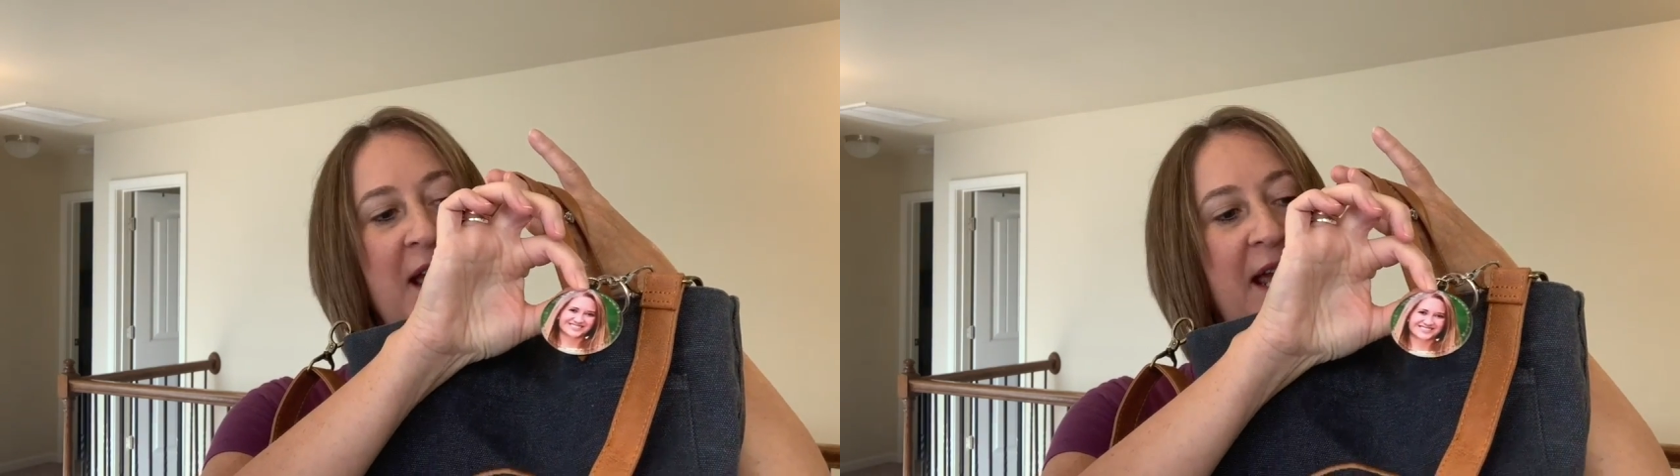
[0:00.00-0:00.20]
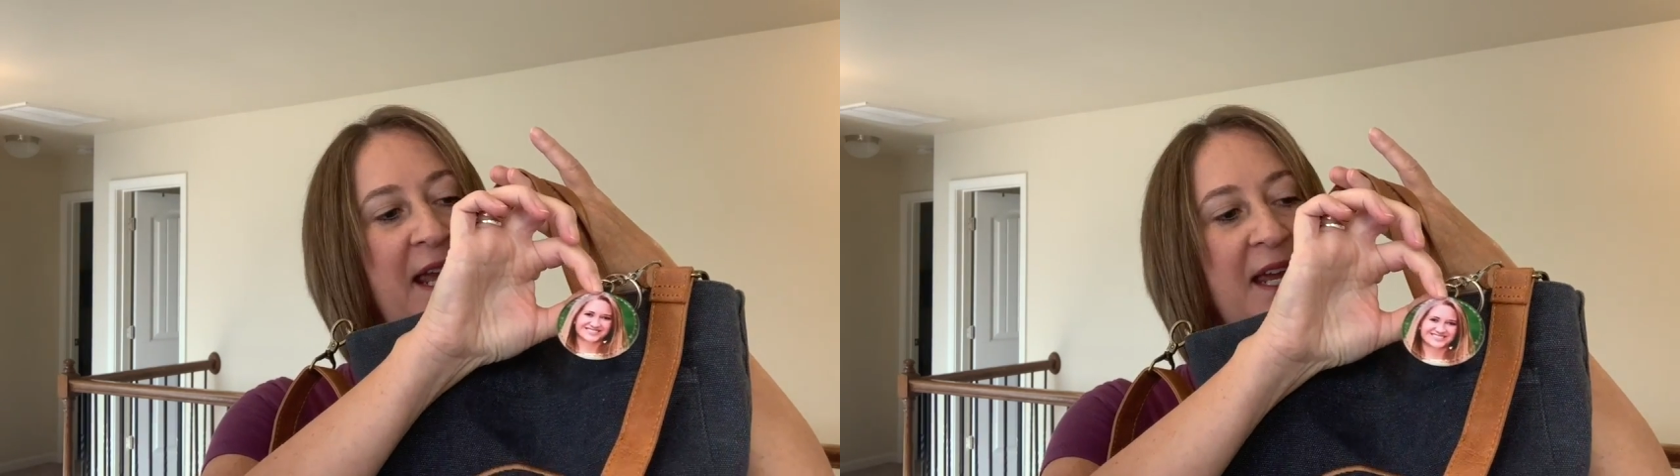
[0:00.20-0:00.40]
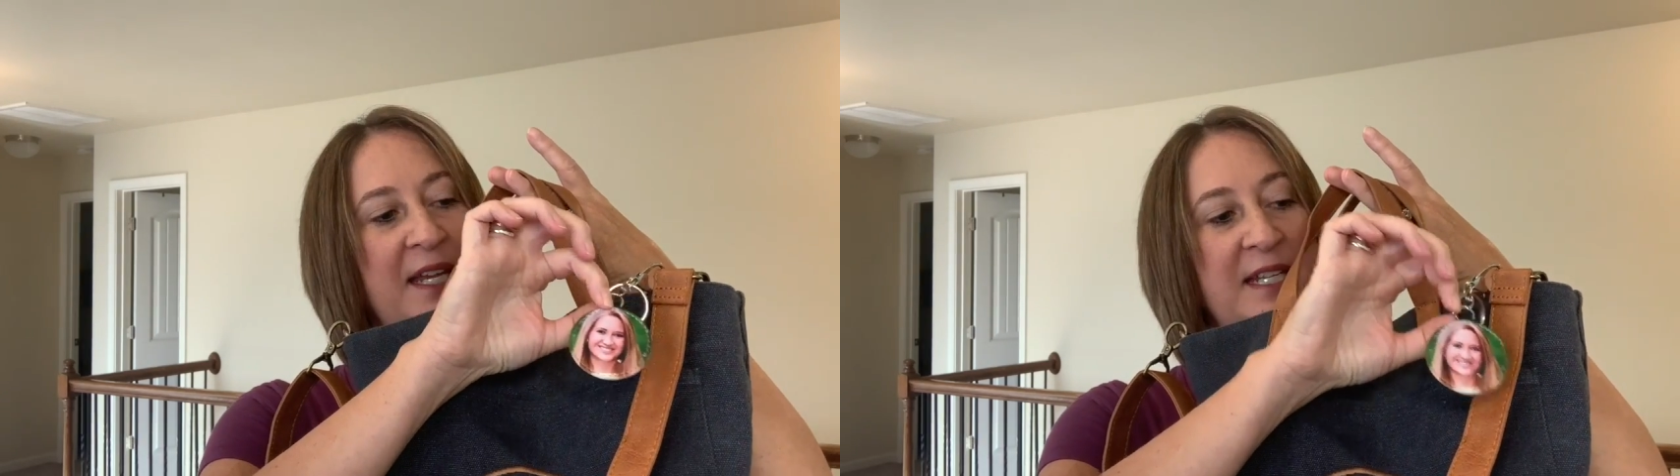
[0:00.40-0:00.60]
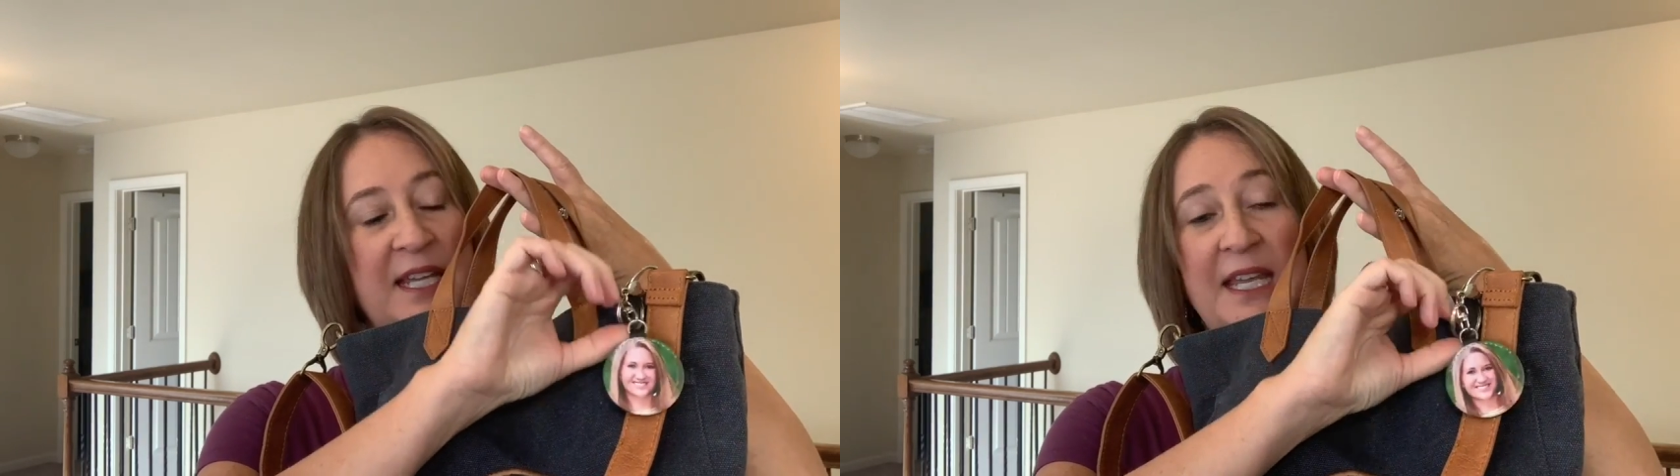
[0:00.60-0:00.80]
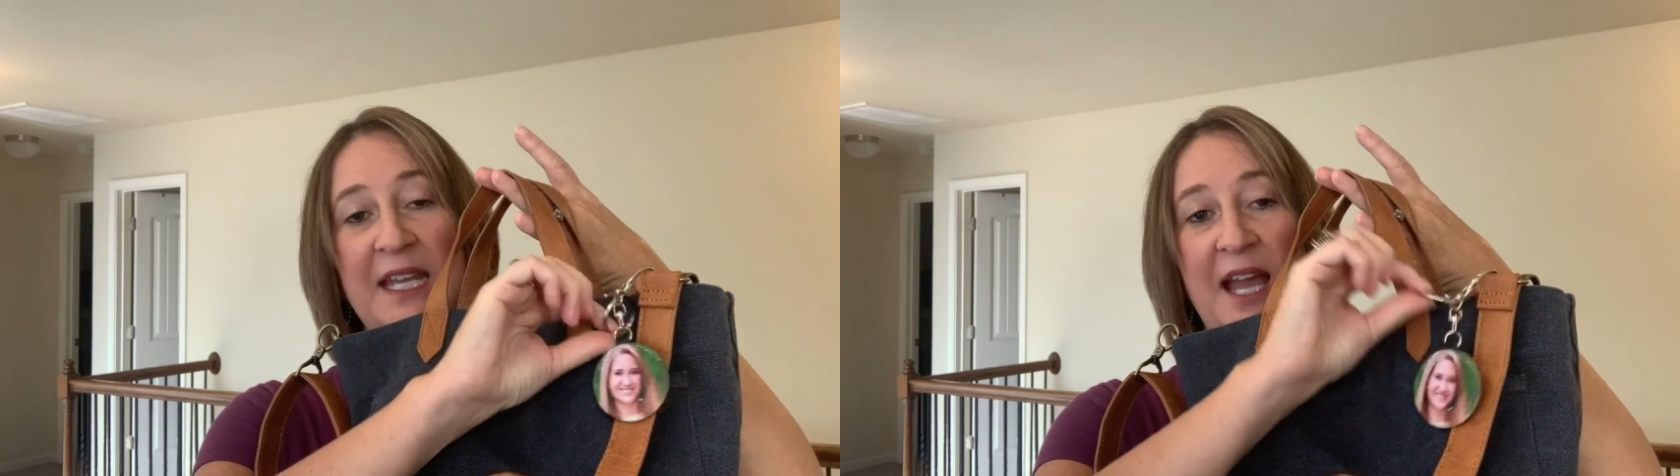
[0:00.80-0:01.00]
And
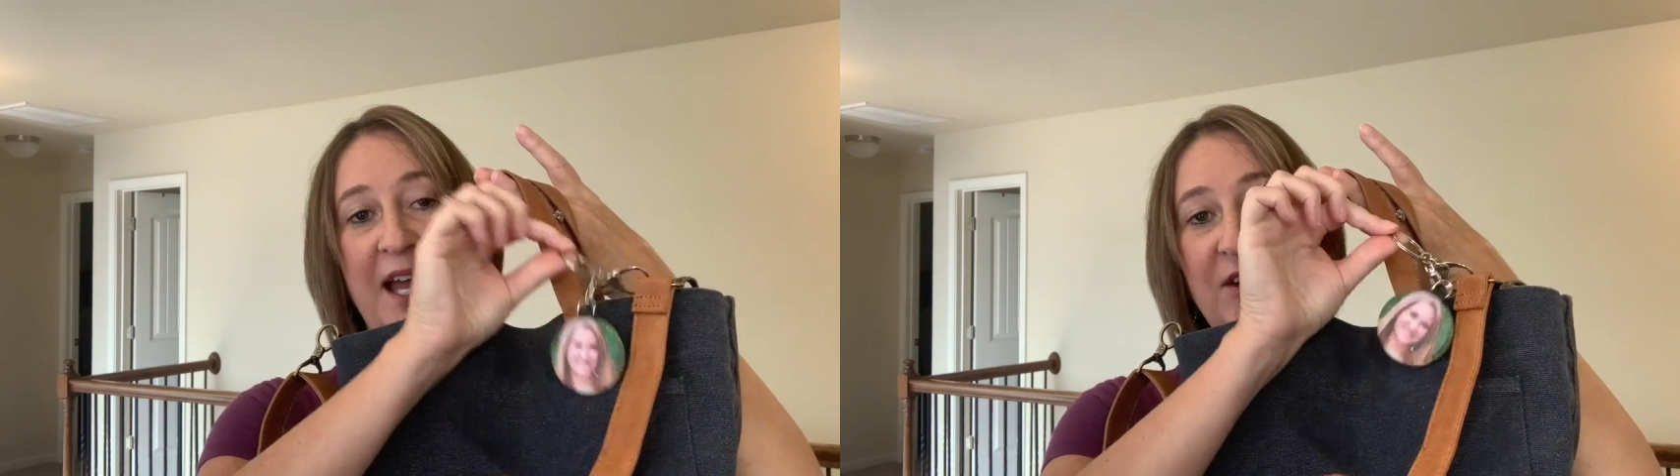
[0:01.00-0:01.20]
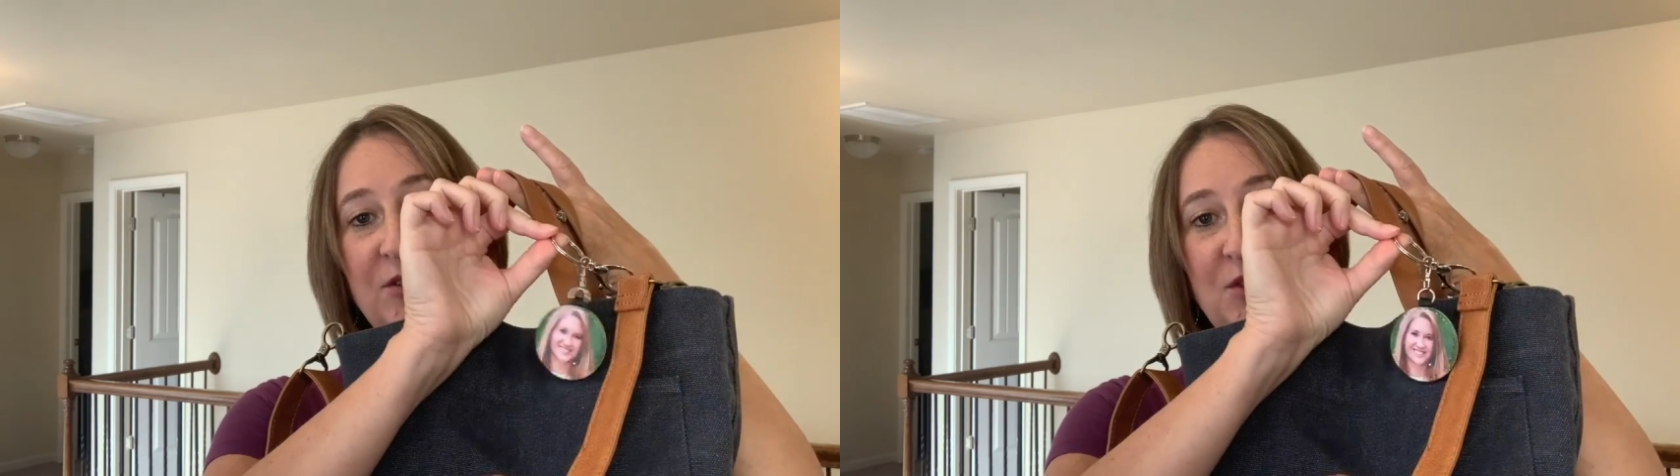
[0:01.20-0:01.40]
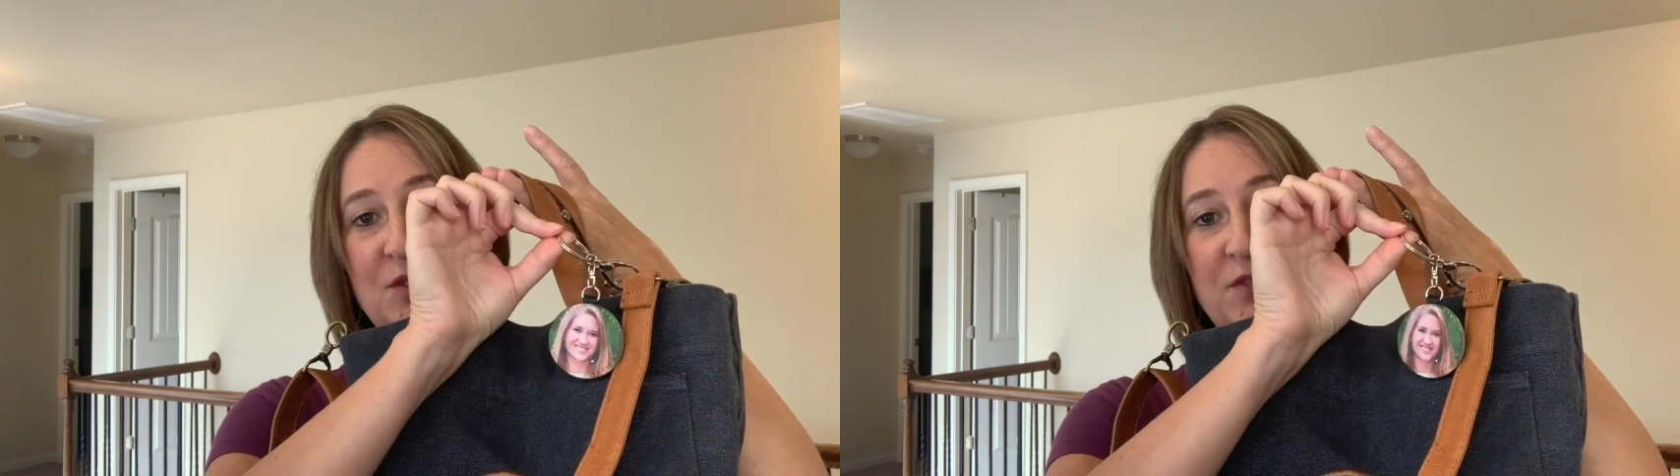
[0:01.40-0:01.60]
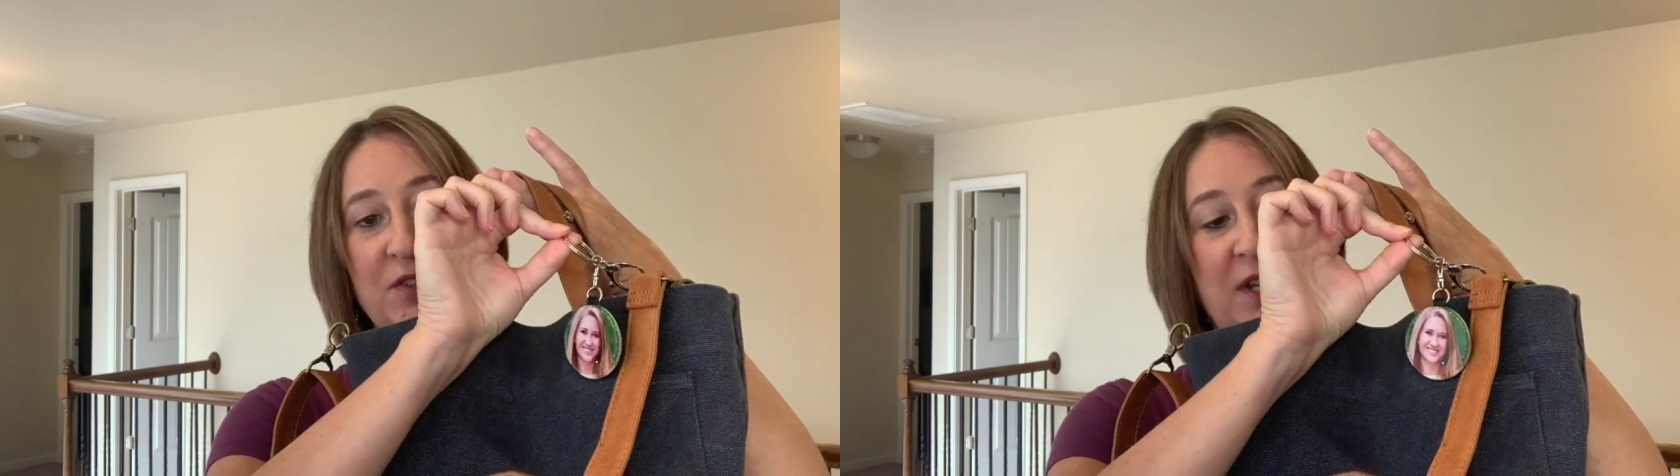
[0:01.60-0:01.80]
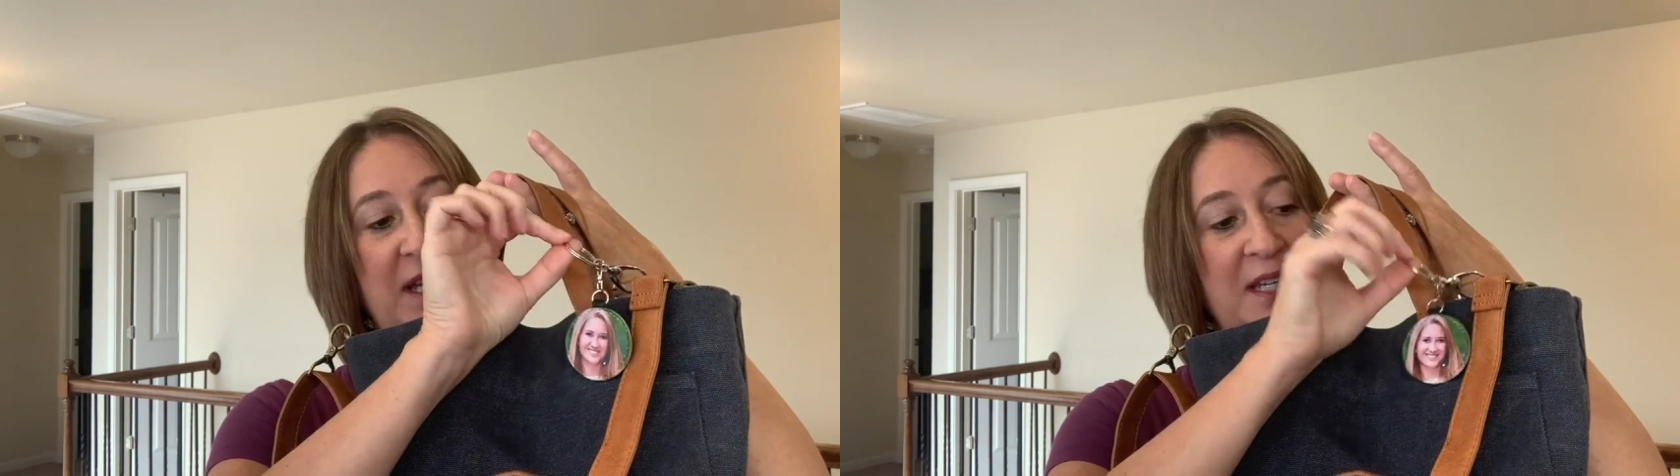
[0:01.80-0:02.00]
again, I don't use it for
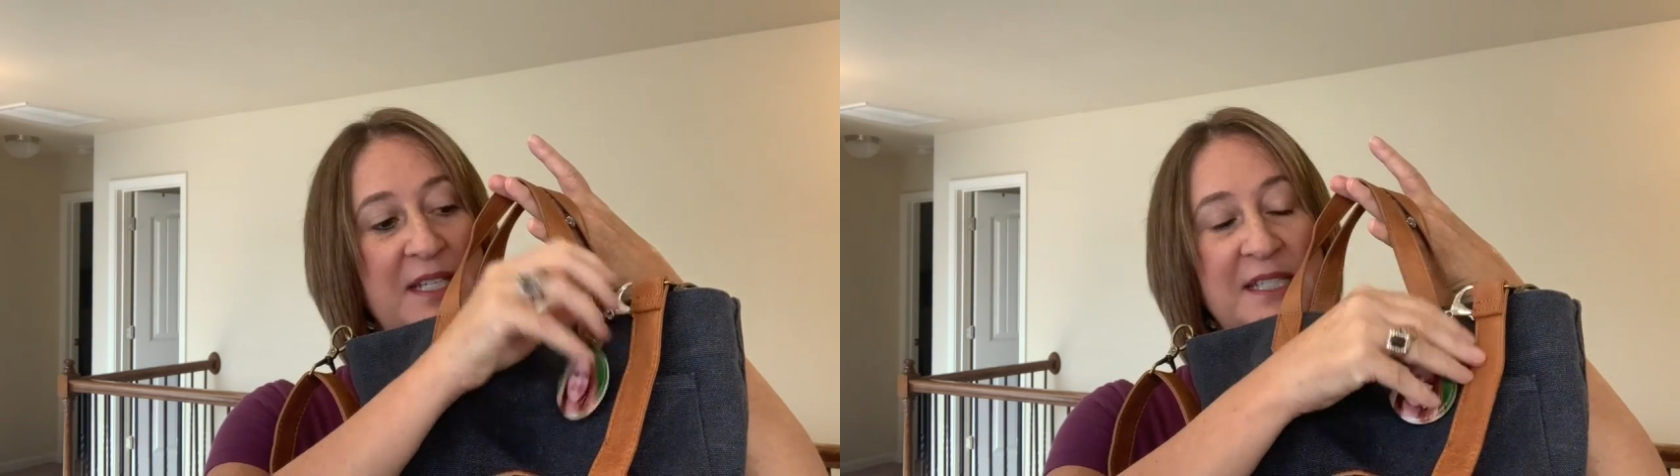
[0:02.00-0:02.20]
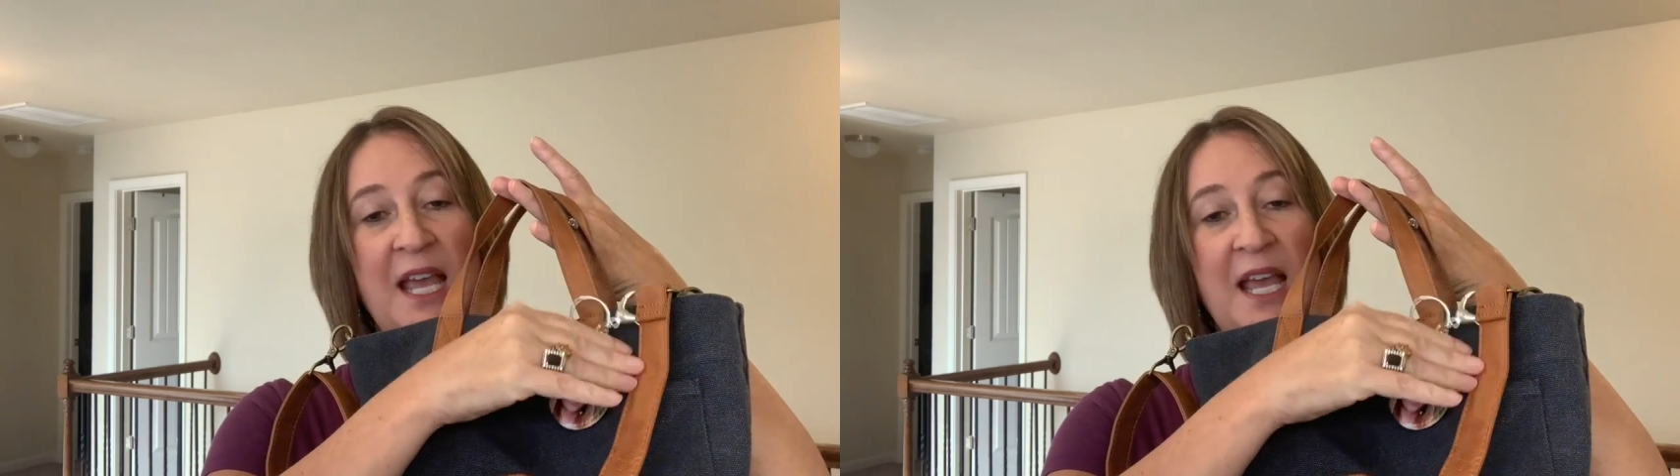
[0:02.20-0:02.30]
keys.